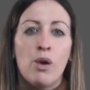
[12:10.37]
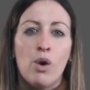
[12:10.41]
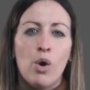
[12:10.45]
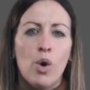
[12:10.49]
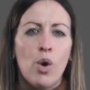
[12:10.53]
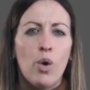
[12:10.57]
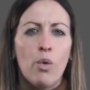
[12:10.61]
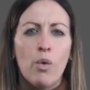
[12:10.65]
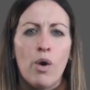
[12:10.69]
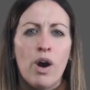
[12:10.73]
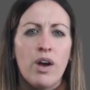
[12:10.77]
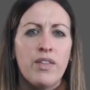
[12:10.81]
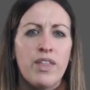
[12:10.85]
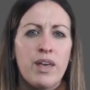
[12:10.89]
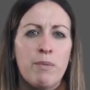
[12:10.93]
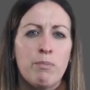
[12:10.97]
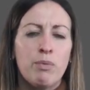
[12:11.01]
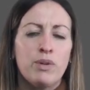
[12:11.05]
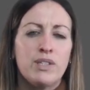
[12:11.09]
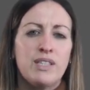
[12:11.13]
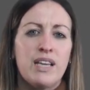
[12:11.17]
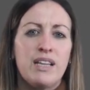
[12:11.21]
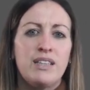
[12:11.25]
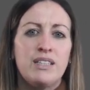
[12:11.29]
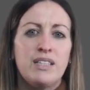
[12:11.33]
Or are they
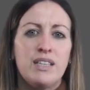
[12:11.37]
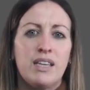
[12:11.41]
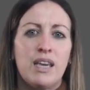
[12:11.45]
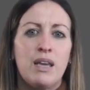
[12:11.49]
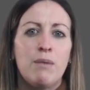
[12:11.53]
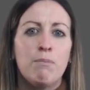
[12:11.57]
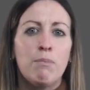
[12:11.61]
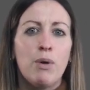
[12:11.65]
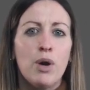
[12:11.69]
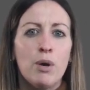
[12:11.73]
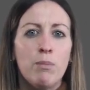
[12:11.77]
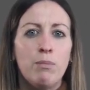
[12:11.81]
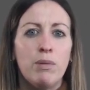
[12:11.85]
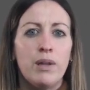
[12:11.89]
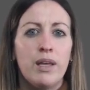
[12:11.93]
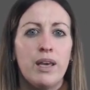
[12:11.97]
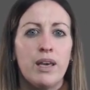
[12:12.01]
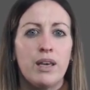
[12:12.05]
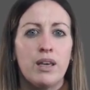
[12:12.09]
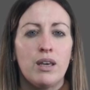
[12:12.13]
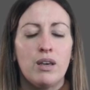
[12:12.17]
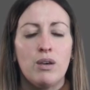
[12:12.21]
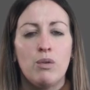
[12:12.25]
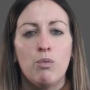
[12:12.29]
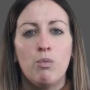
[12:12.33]
presenting in
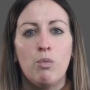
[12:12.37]
public,